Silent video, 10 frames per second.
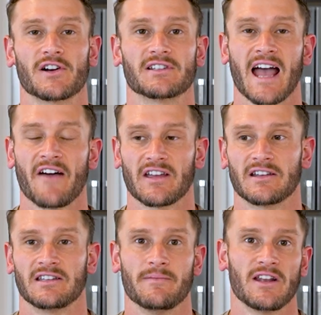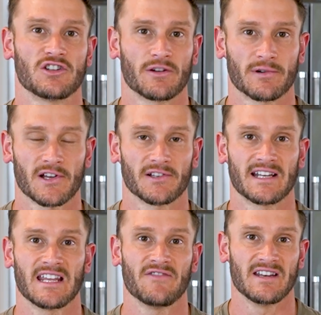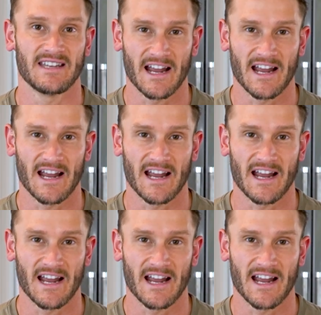starts having diminishing results and even